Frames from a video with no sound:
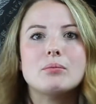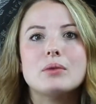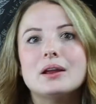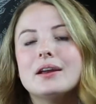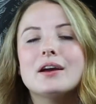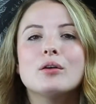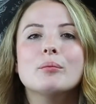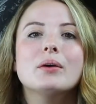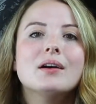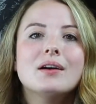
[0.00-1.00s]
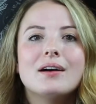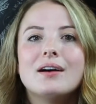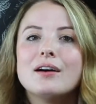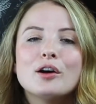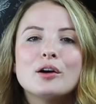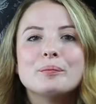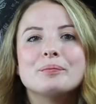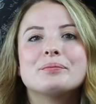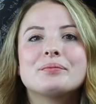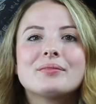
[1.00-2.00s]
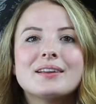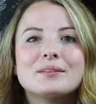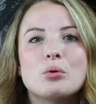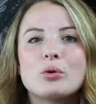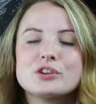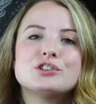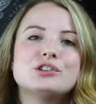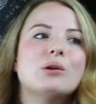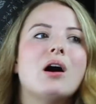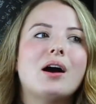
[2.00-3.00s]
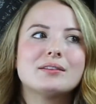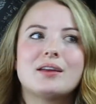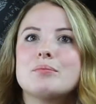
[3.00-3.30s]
medium, porridge too hot type